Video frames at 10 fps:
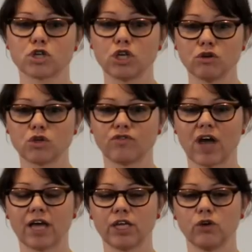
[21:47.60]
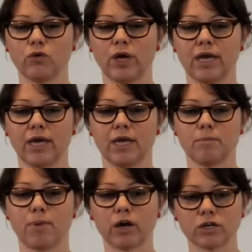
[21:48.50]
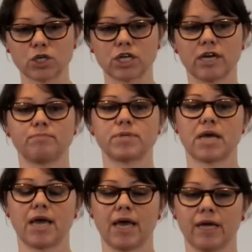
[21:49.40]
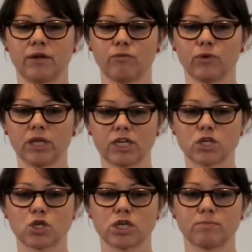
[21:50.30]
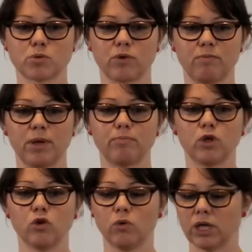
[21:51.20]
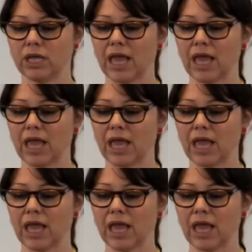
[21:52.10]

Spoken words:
there's huge value in partnerships and relationships with people who will